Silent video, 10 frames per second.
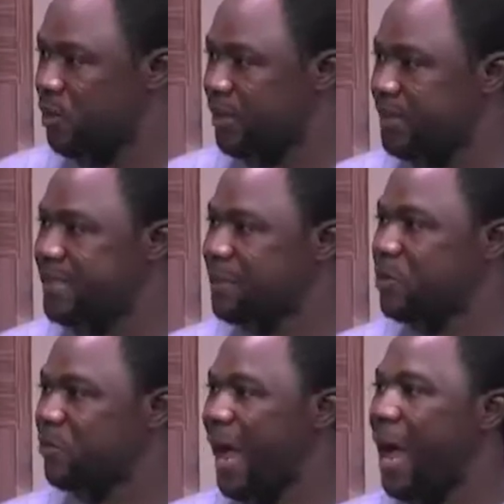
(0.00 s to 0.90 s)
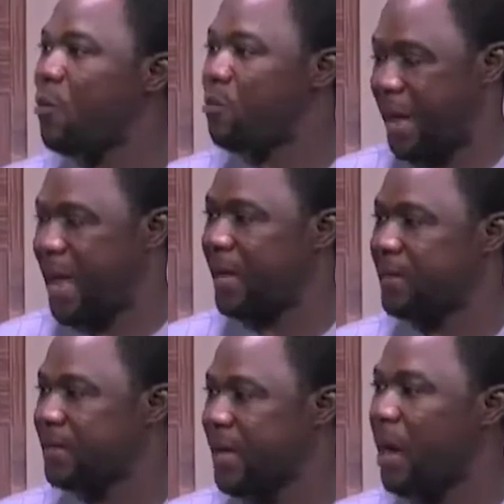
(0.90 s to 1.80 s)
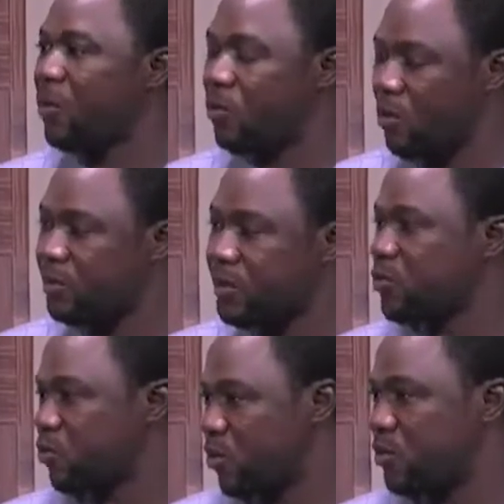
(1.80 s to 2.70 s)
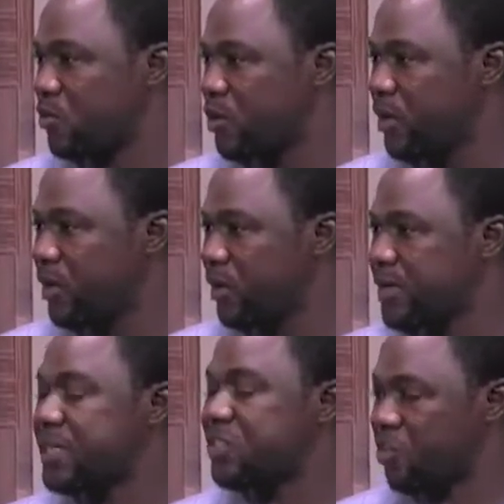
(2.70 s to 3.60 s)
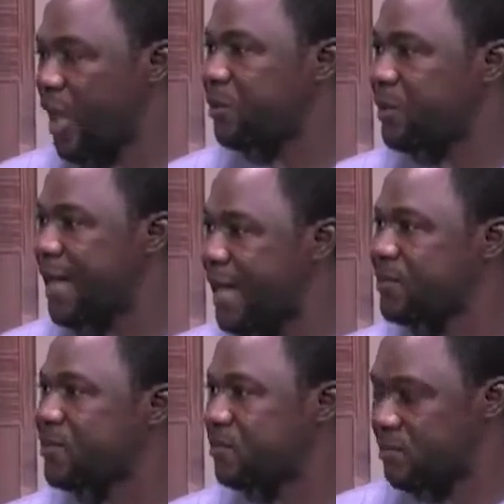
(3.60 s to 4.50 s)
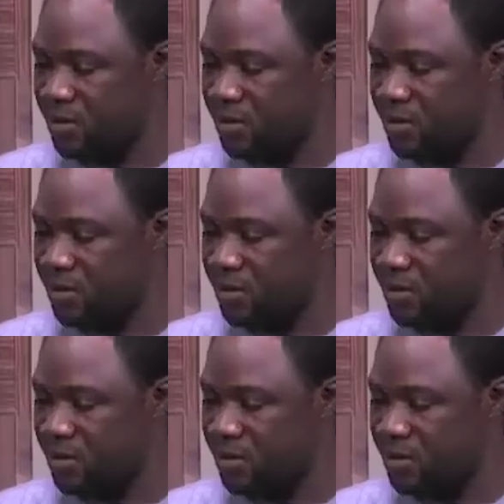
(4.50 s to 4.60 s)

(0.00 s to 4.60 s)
in terms of how bad, how wrong this was. They describe it as, you